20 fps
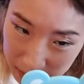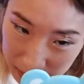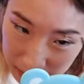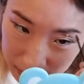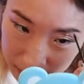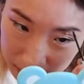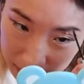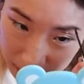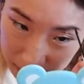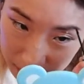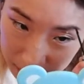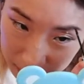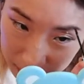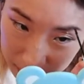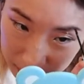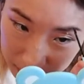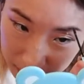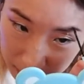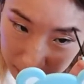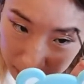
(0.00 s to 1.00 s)
oh,
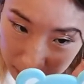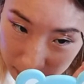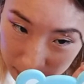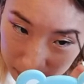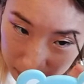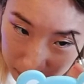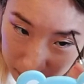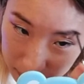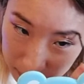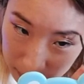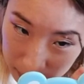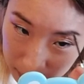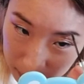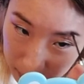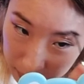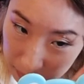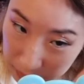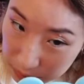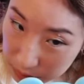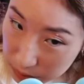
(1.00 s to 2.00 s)
sad, sad
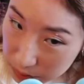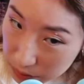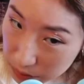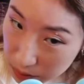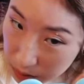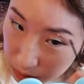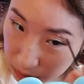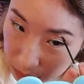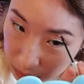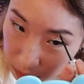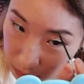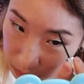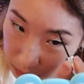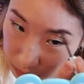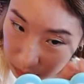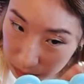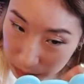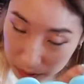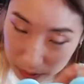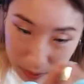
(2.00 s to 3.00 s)
life.
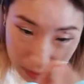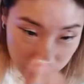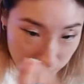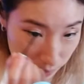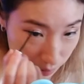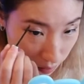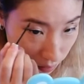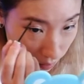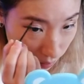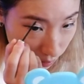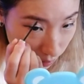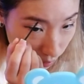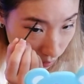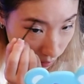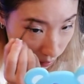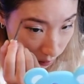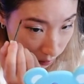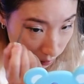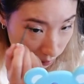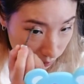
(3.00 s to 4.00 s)
What a sad, sad
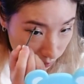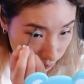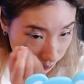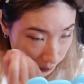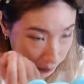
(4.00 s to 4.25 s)
life.